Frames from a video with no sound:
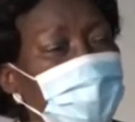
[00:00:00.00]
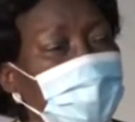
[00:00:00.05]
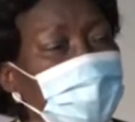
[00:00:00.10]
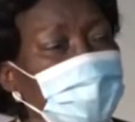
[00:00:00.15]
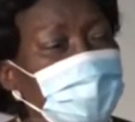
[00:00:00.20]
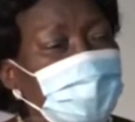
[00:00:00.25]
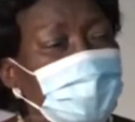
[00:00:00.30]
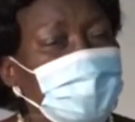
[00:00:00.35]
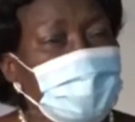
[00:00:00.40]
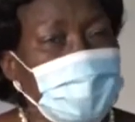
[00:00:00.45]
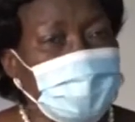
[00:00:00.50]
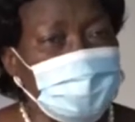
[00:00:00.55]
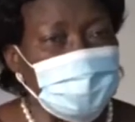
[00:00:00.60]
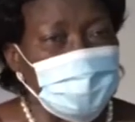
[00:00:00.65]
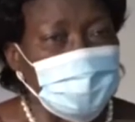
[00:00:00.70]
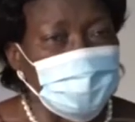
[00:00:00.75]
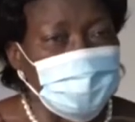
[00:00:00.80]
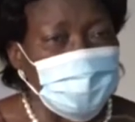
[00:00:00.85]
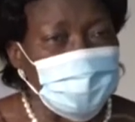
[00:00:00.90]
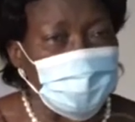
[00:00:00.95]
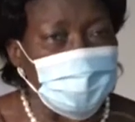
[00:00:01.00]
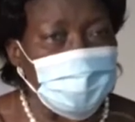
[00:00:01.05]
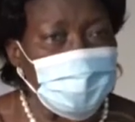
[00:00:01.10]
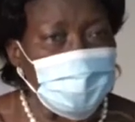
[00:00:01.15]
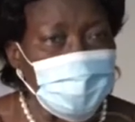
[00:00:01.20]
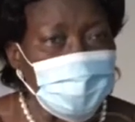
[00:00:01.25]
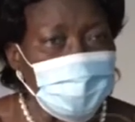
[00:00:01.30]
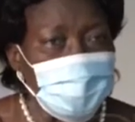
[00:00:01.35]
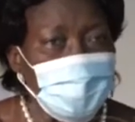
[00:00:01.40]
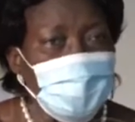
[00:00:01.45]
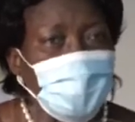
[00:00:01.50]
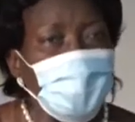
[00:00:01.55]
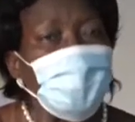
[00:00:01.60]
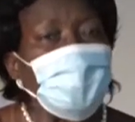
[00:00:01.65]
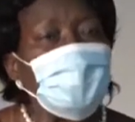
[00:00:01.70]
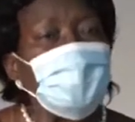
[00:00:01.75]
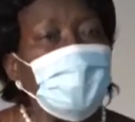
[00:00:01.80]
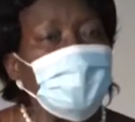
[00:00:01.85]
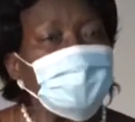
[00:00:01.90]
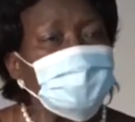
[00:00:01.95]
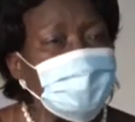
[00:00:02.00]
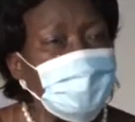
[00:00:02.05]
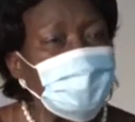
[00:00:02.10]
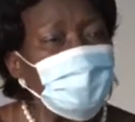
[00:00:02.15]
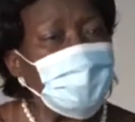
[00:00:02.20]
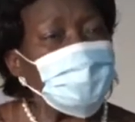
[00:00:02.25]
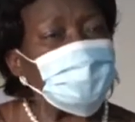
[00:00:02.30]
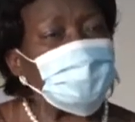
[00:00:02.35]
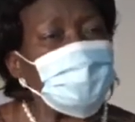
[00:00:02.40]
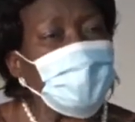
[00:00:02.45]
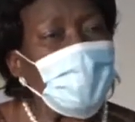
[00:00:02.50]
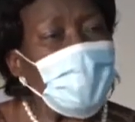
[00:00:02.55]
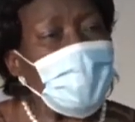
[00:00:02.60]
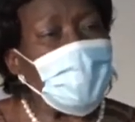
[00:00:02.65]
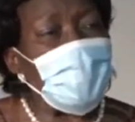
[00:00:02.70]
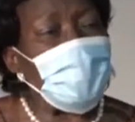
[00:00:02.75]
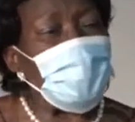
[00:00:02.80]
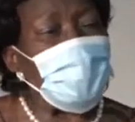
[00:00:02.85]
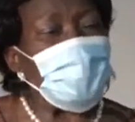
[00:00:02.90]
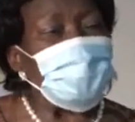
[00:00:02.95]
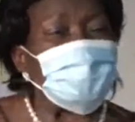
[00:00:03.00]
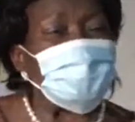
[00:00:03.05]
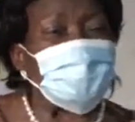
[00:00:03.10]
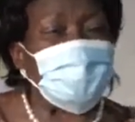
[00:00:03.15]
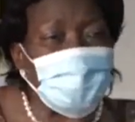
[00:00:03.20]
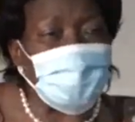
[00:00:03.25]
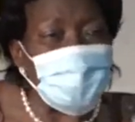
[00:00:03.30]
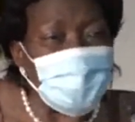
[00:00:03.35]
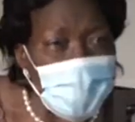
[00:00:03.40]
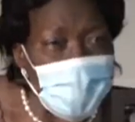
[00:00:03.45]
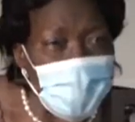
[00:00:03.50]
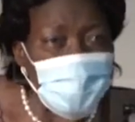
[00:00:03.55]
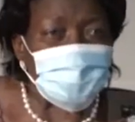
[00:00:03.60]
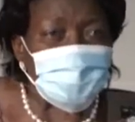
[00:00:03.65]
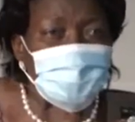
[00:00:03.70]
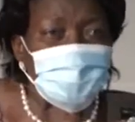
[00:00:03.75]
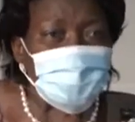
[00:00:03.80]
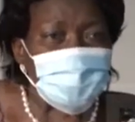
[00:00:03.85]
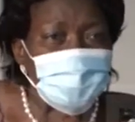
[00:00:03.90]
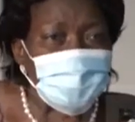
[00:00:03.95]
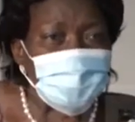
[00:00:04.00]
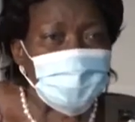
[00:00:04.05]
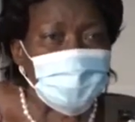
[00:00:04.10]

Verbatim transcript: comment on that issue. All I said was, why are you picking me out?